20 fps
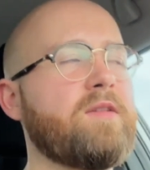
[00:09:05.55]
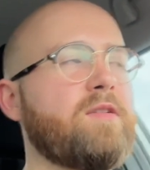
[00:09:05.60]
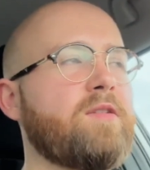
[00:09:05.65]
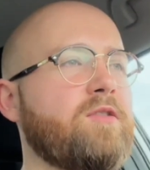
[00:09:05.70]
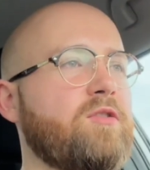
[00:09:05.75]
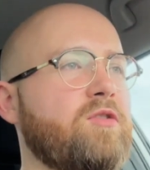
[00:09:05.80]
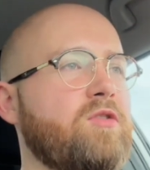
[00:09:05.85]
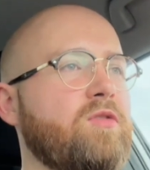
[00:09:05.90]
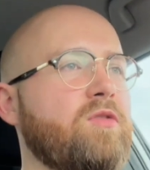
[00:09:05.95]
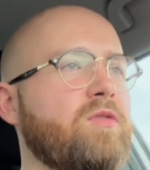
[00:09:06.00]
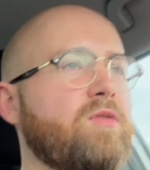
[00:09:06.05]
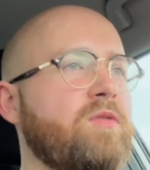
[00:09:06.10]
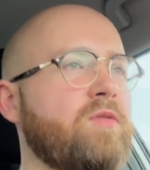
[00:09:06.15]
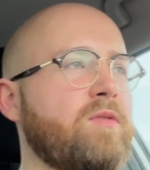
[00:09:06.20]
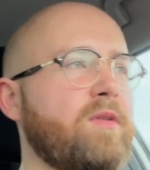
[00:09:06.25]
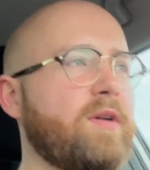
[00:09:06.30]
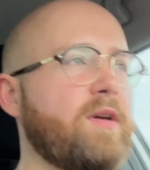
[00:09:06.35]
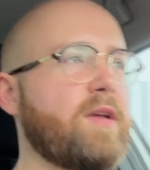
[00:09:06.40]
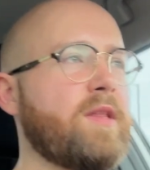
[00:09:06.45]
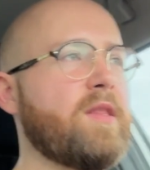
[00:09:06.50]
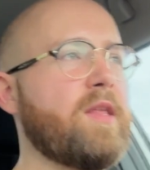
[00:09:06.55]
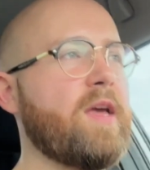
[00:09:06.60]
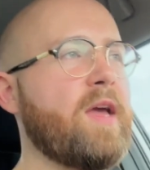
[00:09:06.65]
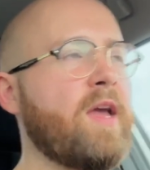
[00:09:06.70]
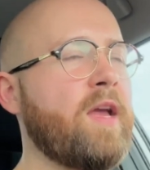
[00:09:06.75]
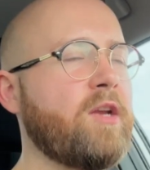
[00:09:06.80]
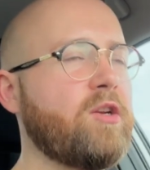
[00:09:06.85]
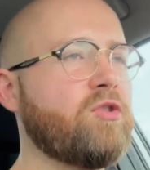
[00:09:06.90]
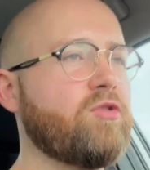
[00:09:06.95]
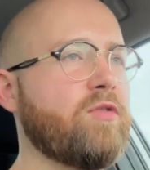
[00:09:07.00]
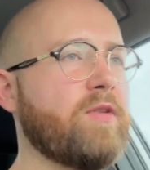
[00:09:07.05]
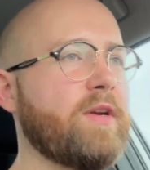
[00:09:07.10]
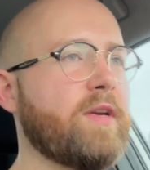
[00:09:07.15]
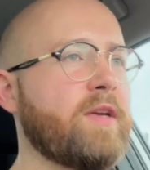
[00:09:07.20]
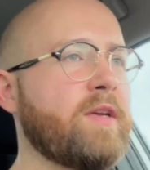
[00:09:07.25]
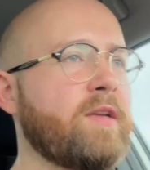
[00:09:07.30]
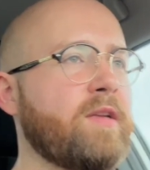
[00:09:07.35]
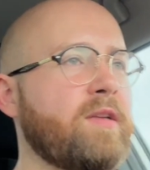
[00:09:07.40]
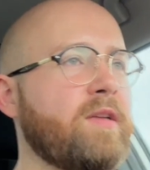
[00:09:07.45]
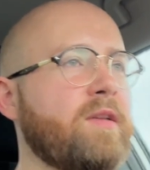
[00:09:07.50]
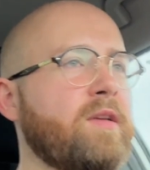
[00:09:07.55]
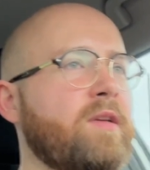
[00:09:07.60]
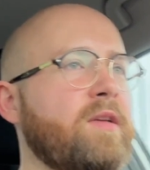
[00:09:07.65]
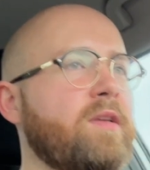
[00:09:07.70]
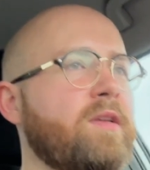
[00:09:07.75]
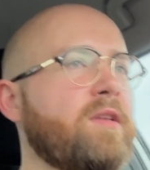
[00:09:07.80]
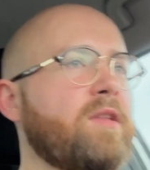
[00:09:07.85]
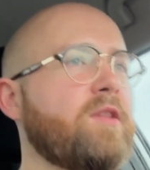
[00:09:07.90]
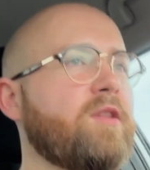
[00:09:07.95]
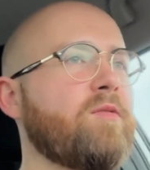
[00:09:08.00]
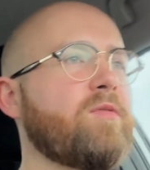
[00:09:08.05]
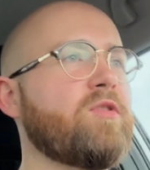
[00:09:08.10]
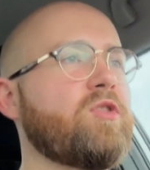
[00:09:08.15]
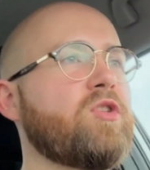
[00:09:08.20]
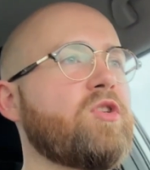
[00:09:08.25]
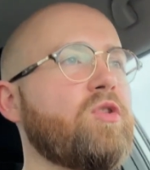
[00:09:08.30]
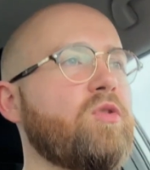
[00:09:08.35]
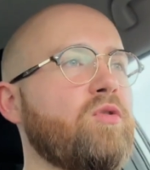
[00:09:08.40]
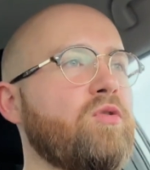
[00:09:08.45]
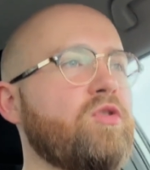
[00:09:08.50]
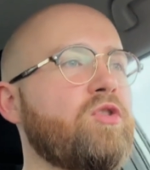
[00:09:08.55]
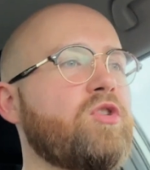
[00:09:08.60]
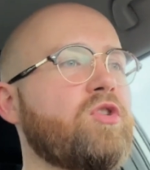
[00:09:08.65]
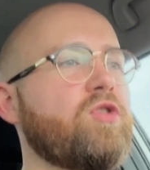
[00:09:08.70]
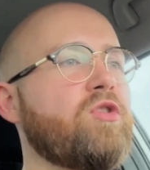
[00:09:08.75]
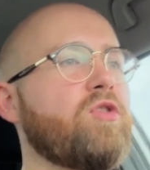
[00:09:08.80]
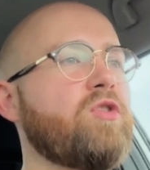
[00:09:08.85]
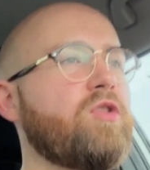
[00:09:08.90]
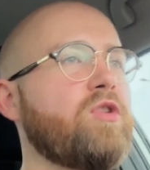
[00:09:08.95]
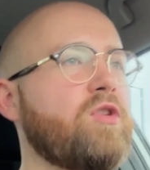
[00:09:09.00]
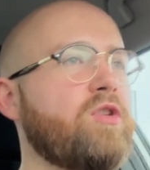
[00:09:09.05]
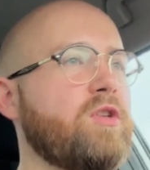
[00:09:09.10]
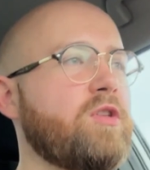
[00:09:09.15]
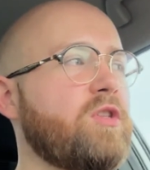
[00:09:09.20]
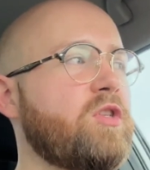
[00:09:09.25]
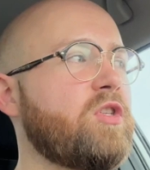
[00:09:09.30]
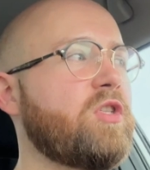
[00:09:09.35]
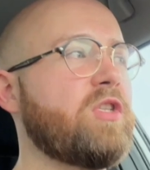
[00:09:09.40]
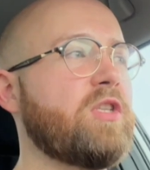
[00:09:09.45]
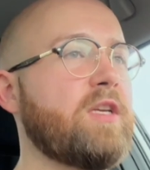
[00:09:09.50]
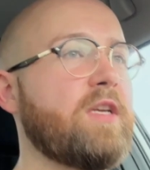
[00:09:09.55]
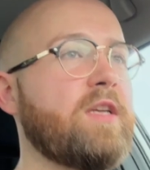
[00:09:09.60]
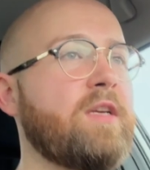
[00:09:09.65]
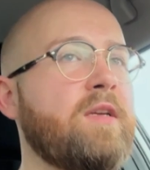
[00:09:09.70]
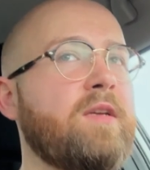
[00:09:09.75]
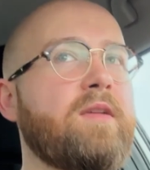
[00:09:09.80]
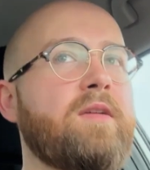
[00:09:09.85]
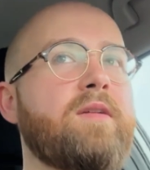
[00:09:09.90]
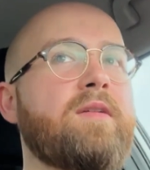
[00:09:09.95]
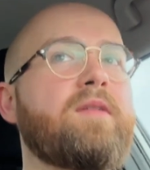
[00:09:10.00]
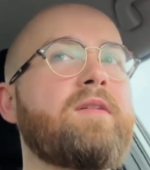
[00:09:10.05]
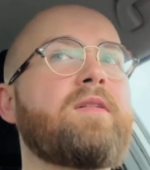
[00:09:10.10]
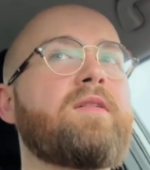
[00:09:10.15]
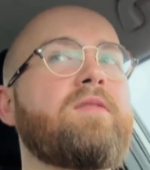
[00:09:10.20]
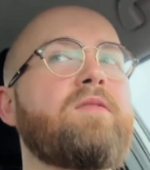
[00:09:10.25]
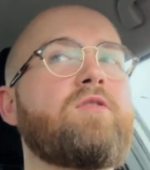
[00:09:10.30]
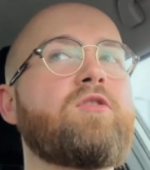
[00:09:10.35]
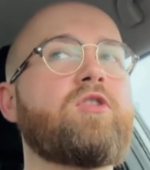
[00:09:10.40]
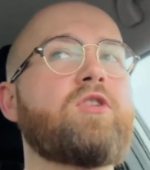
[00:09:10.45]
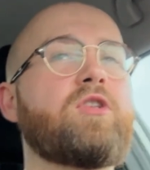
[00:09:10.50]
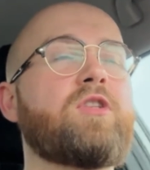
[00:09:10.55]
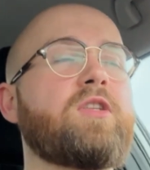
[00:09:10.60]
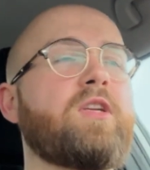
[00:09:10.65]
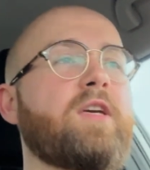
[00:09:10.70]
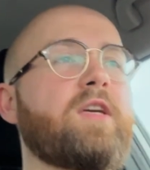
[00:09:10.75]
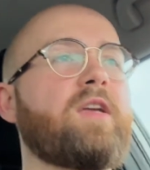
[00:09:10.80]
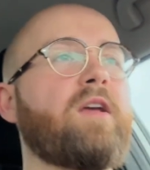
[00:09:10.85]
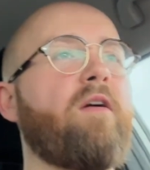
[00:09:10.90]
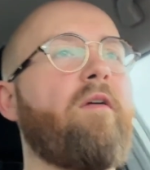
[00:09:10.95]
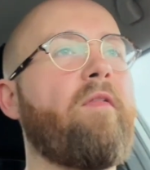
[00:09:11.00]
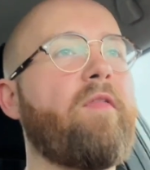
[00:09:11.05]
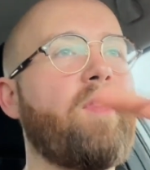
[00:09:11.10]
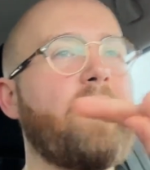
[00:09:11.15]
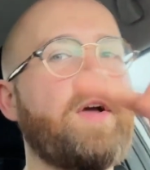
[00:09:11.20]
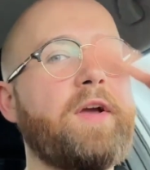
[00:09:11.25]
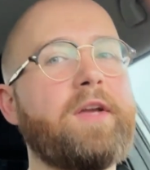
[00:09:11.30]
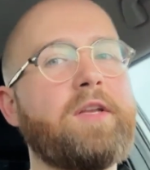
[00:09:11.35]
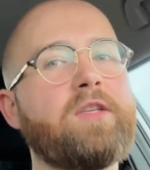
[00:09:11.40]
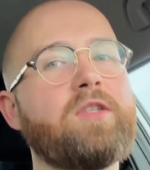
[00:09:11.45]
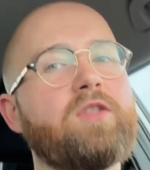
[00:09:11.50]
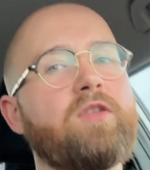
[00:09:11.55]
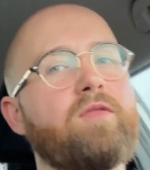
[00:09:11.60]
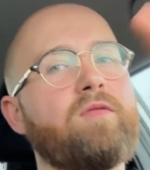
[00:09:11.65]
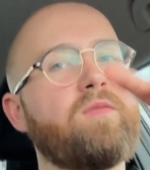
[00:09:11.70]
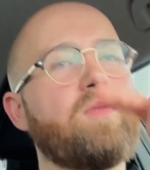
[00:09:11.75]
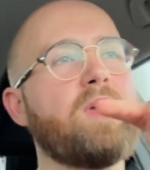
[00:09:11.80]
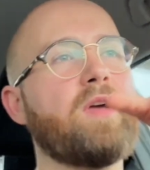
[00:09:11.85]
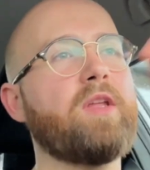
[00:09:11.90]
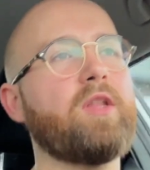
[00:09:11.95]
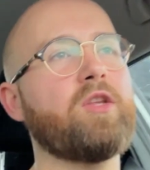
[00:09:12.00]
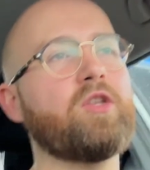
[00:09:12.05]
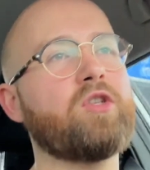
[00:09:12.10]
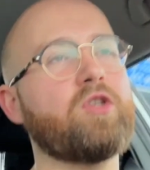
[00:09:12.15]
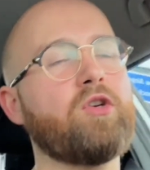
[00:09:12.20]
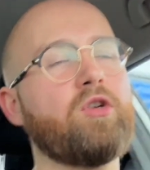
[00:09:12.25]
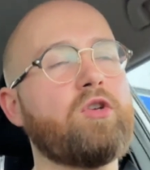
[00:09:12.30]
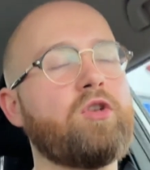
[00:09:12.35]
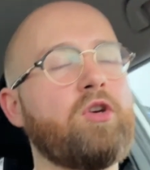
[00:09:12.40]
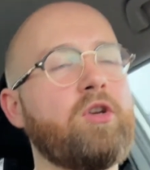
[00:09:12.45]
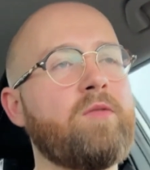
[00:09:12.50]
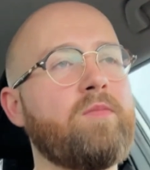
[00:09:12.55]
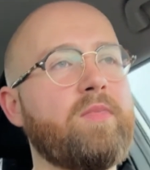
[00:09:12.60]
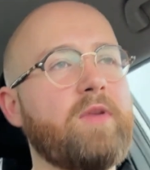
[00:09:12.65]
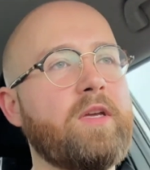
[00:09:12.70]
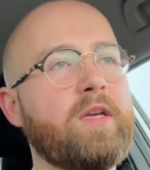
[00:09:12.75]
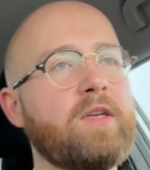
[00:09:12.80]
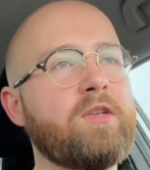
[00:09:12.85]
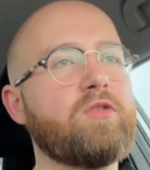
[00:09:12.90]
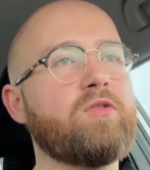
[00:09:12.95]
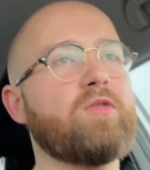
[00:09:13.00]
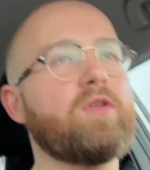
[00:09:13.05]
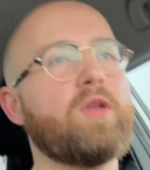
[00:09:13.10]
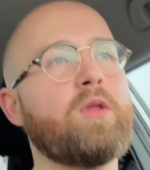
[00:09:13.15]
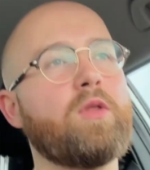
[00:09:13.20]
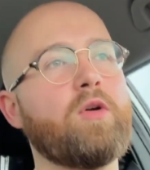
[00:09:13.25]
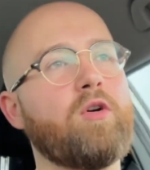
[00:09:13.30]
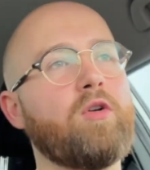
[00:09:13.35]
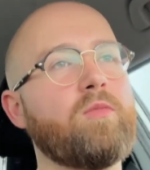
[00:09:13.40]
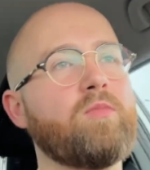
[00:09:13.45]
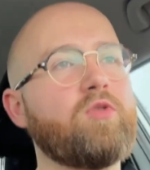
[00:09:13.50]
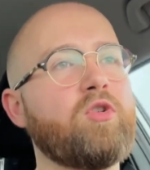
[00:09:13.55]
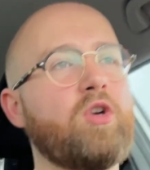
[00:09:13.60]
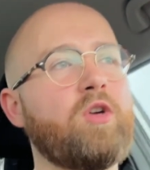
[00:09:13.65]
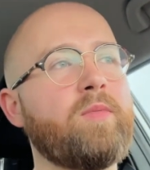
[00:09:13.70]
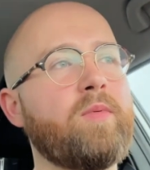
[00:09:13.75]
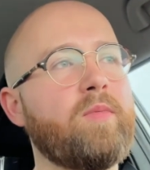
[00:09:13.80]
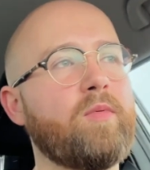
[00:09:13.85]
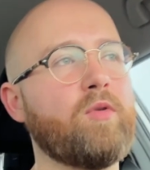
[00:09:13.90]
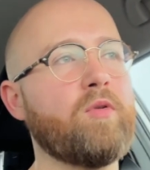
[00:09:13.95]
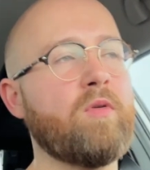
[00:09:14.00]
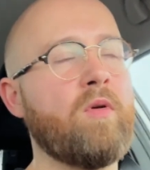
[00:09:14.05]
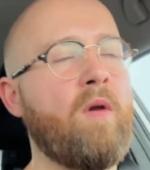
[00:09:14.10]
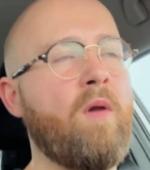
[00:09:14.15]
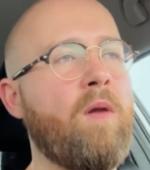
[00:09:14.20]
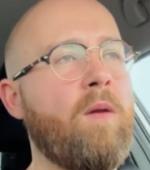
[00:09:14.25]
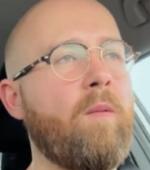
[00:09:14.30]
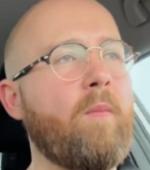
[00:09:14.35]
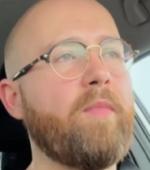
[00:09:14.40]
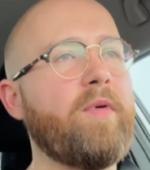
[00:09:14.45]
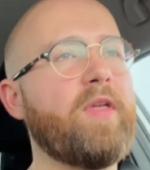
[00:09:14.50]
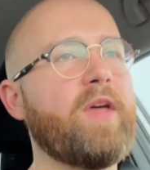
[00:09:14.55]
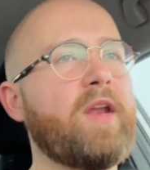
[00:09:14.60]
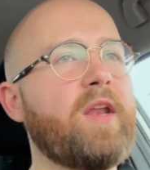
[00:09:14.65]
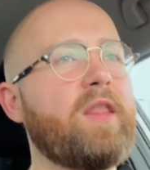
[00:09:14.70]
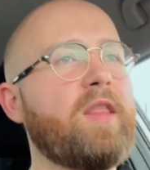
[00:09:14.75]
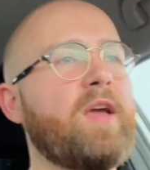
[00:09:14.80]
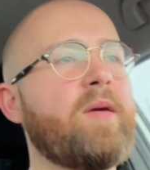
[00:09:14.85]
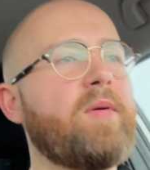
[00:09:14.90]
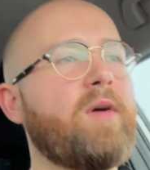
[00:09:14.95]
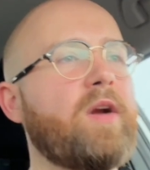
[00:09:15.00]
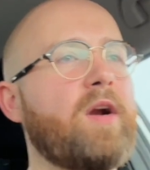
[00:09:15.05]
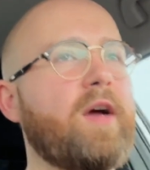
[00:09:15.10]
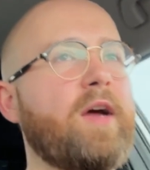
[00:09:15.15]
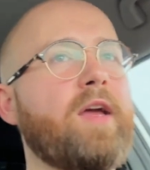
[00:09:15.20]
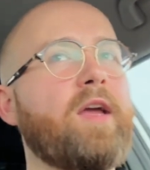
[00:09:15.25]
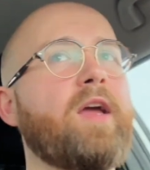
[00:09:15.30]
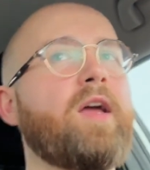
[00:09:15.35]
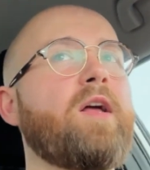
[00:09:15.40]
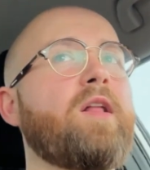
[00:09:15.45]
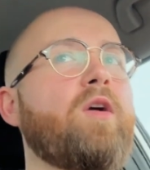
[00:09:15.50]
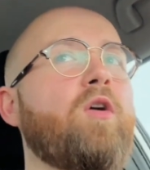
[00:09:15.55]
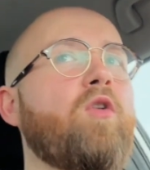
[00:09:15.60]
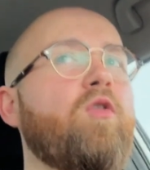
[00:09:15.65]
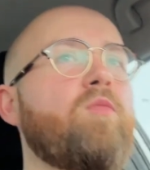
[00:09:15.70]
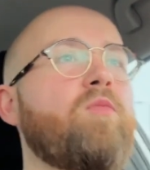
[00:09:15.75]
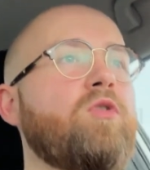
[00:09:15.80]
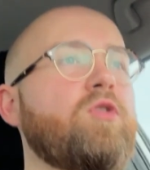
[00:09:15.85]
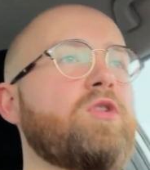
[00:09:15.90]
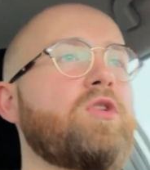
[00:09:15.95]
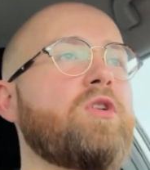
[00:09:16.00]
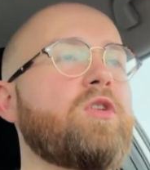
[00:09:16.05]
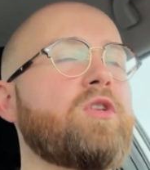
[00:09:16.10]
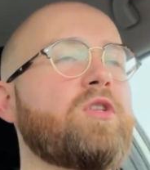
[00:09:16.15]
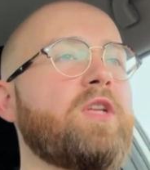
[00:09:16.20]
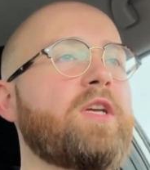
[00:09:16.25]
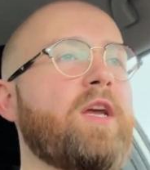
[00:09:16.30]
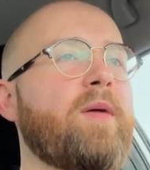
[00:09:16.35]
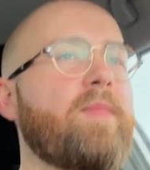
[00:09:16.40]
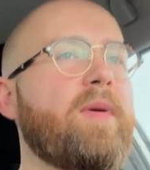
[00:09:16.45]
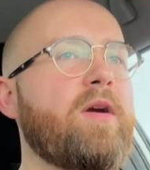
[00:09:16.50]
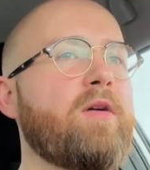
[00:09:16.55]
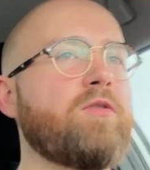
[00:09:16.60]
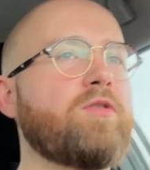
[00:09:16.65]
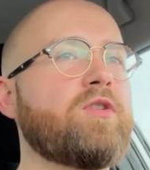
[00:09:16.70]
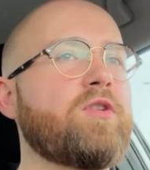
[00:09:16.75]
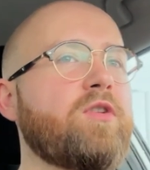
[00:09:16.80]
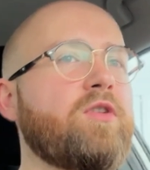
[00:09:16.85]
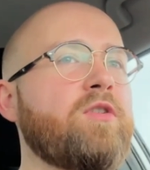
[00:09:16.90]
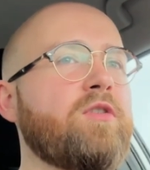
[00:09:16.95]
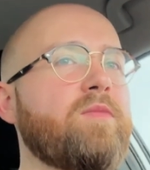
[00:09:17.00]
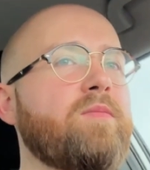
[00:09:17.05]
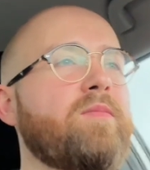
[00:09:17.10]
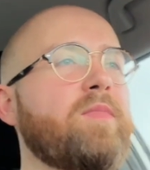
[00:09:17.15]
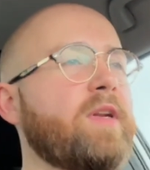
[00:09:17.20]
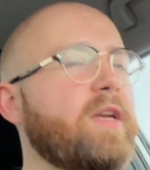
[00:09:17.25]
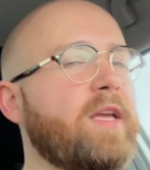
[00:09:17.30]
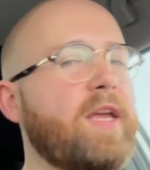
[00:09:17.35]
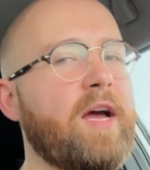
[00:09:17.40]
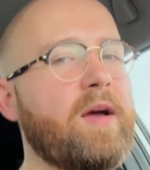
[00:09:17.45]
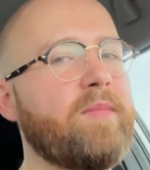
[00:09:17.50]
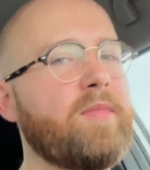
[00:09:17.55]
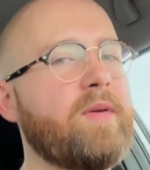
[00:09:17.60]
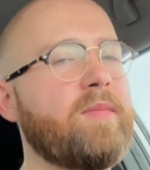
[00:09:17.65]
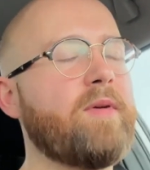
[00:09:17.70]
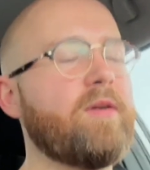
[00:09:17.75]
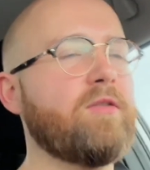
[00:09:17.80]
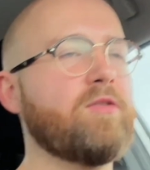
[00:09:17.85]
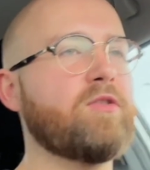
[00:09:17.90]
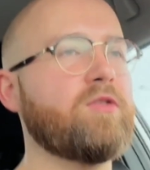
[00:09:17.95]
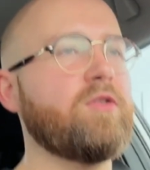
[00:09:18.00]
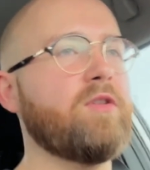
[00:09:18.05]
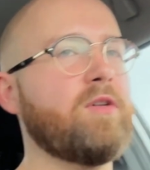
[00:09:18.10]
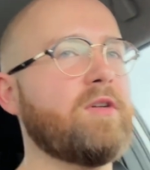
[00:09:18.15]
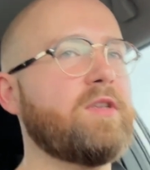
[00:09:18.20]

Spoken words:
So in the X-ray, there was no screw that you could see. It was just like lines of where the screw could be. So he thought absorbable. But then in the MRI, it almost looks like a metal screw, but it can be a metal screw.